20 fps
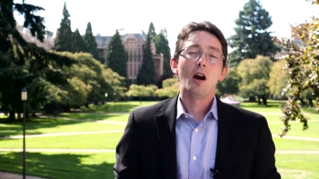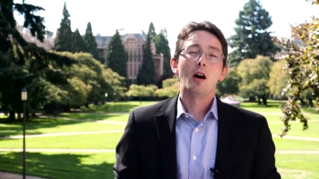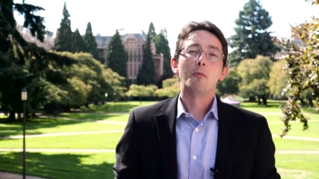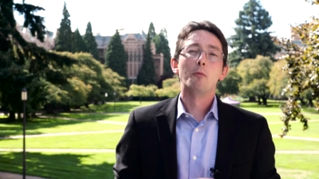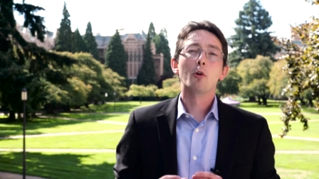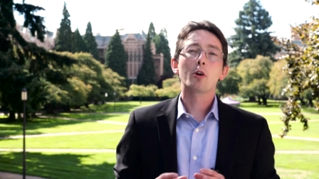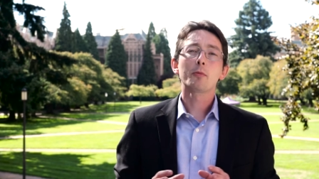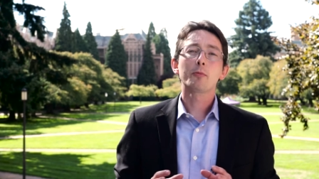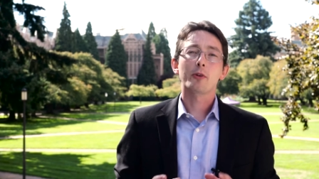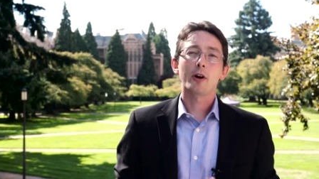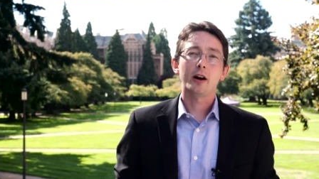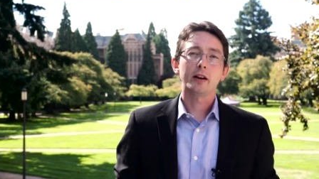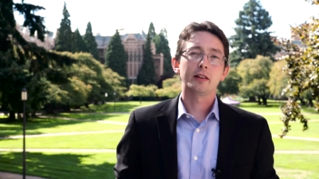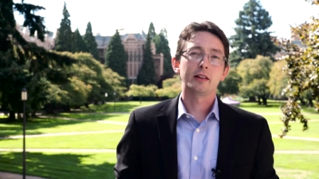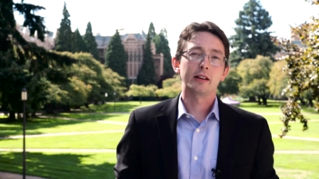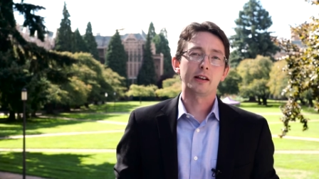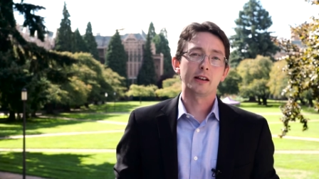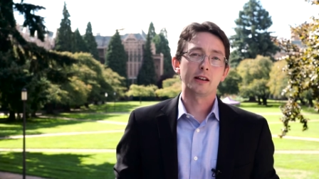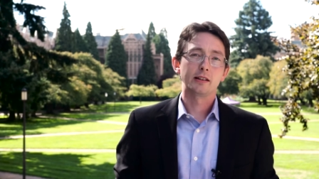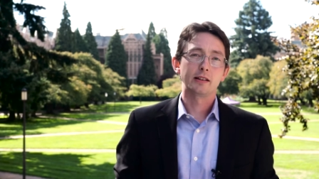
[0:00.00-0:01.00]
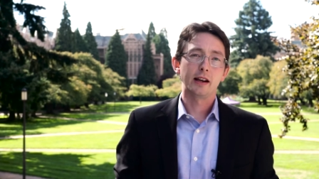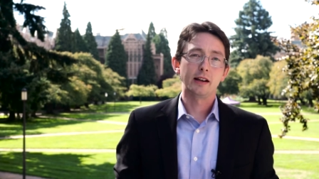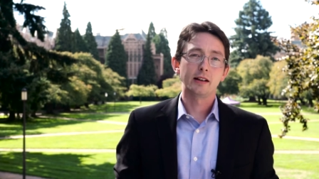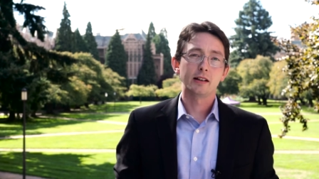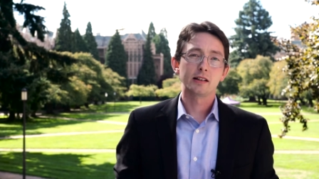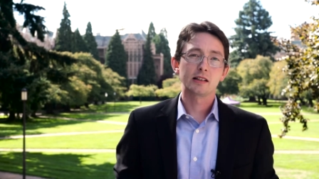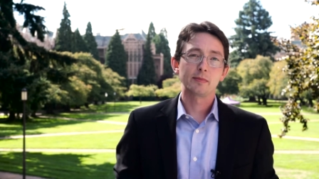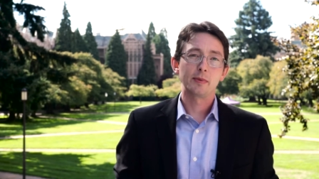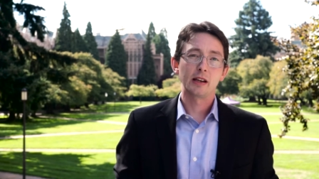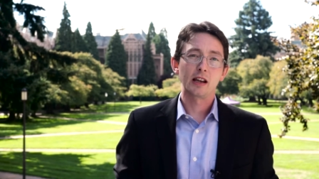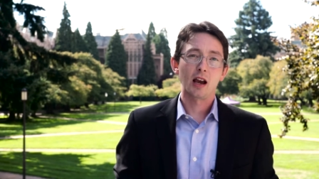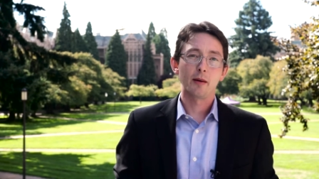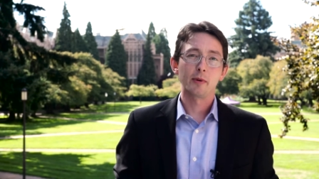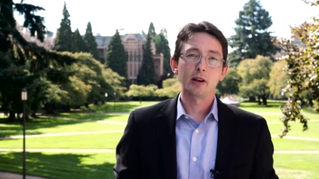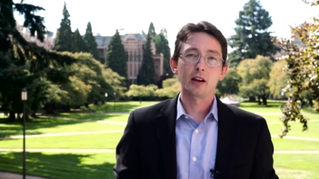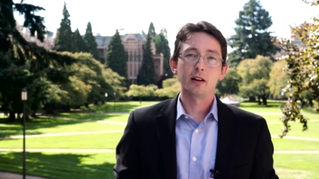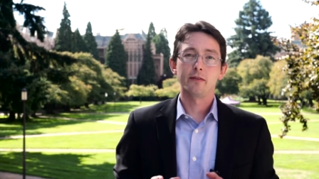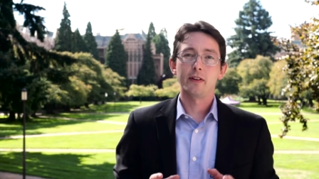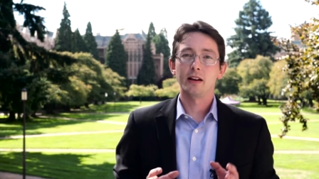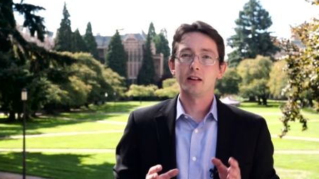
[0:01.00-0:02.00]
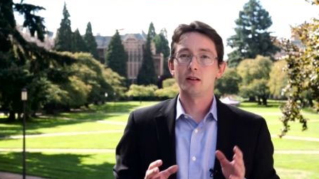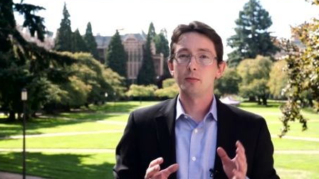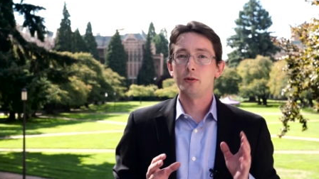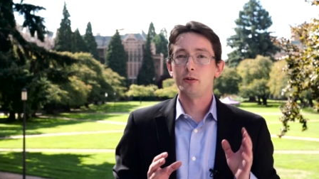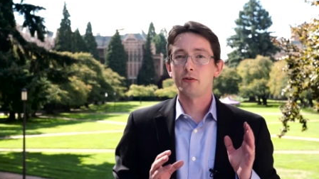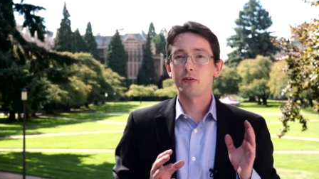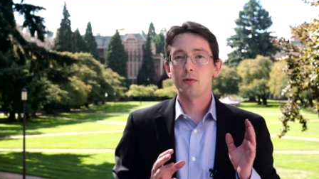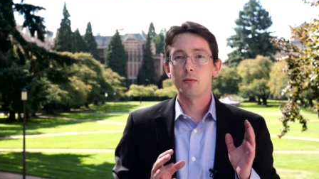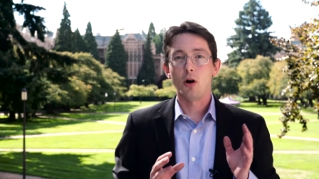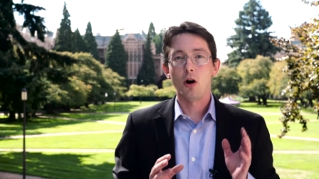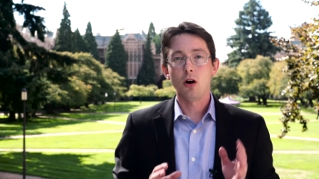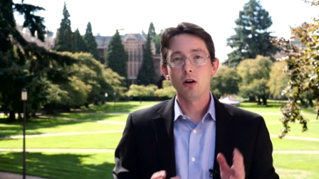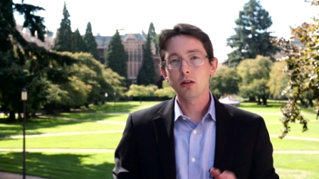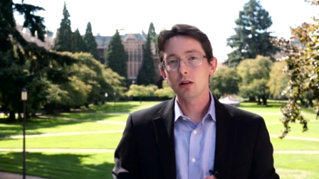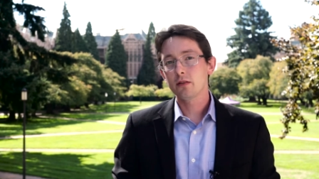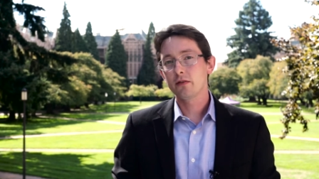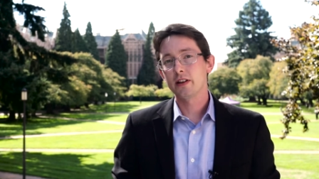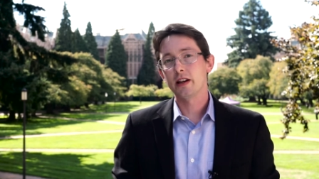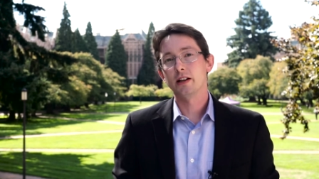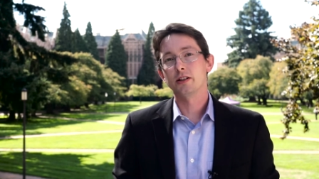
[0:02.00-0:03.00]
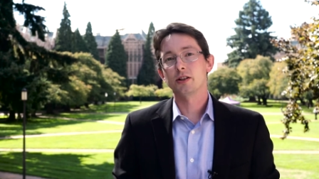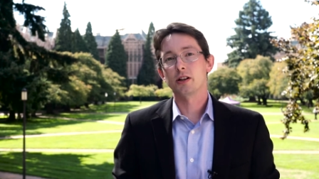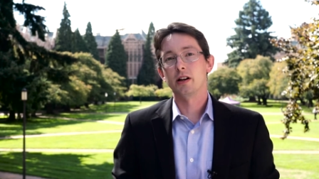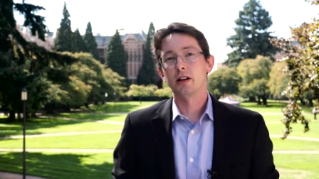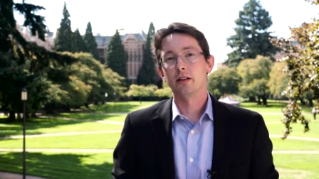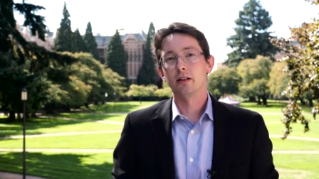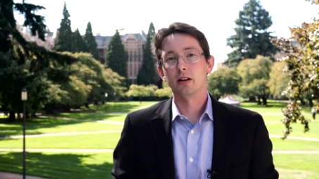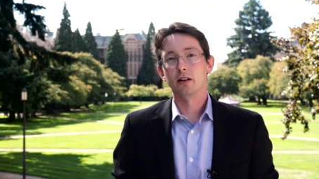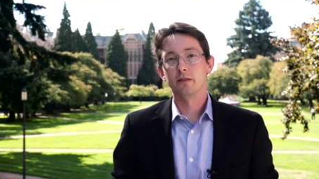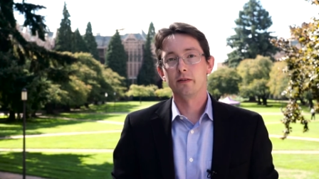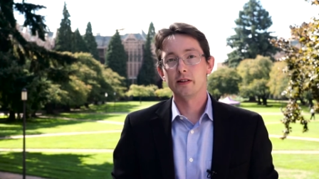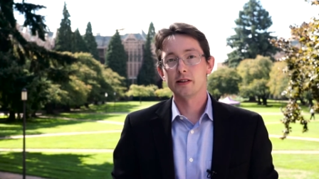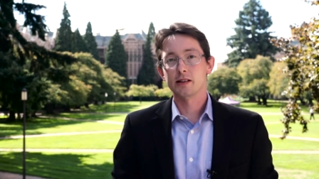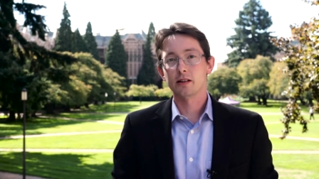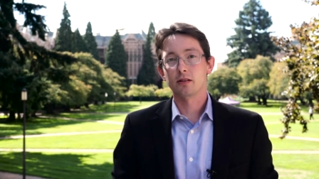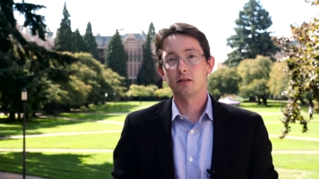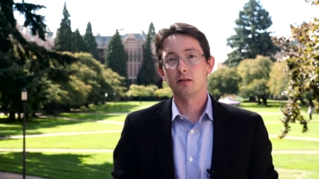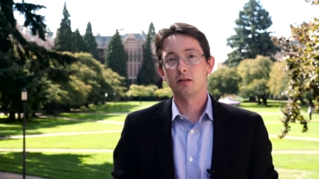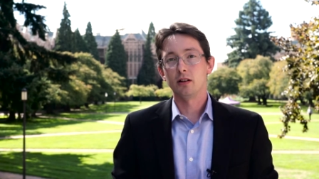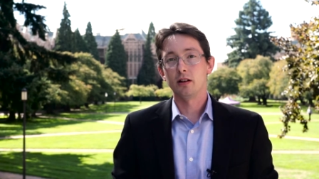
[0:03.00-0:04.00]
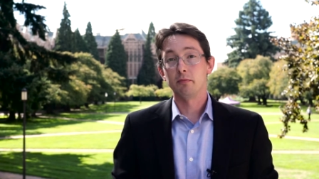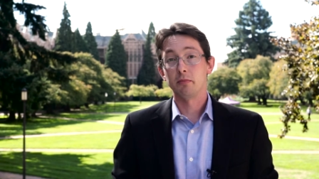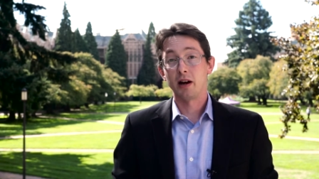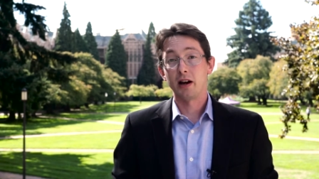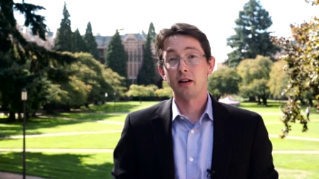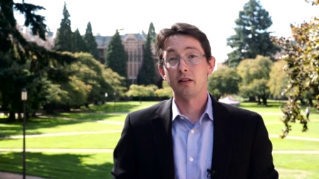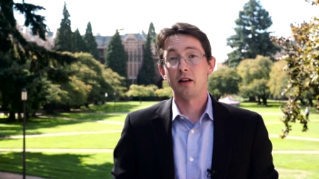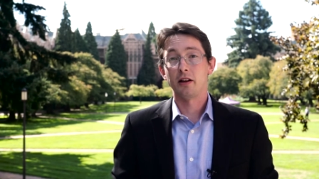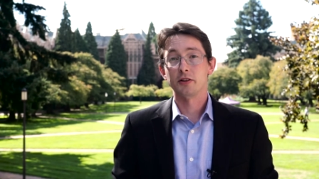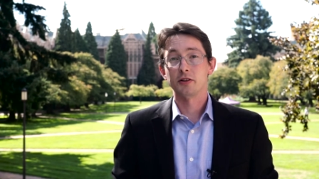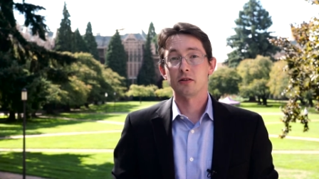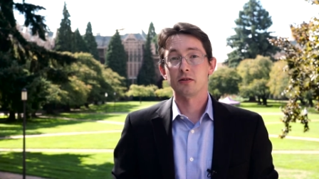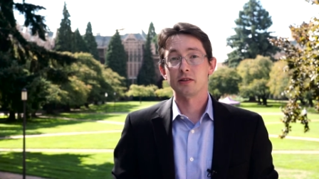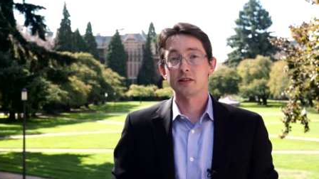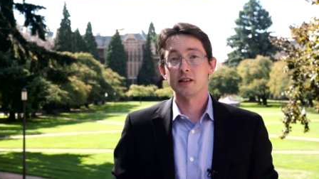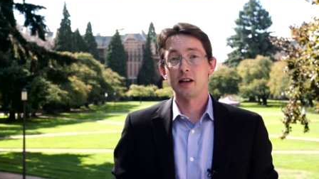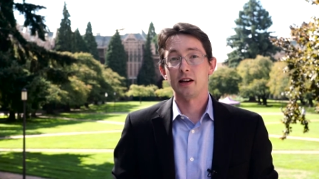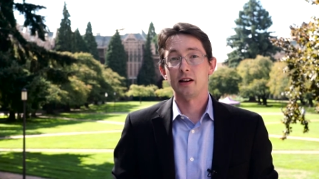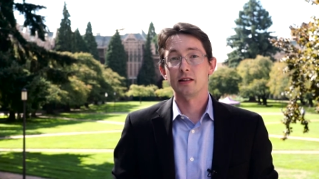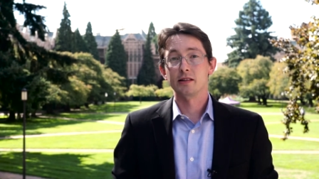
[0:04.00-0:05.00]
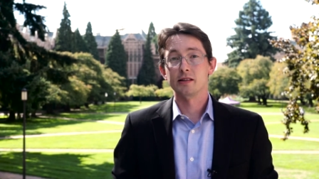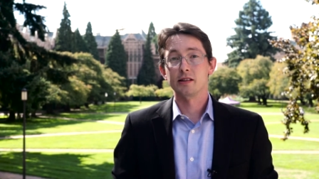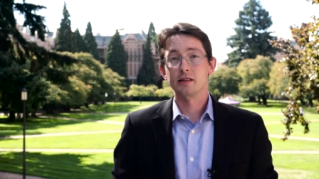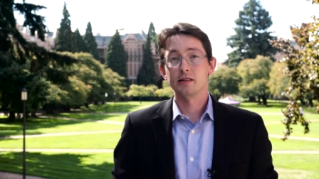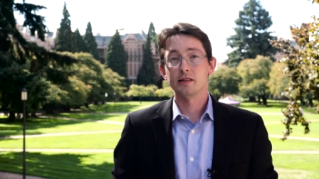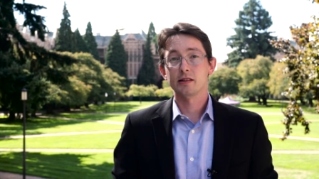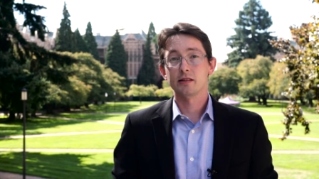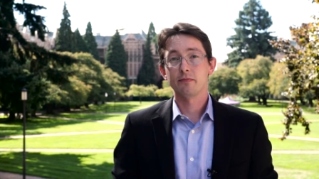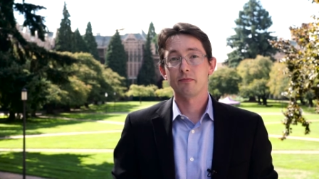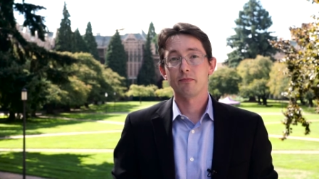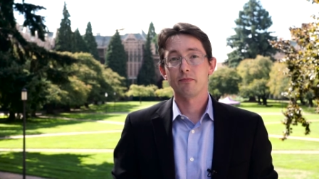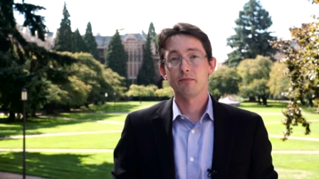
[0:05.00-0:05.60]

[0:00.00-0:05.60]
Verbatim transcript: More broadly, data is becoming available from all of the engineering, physical, and biological sciences.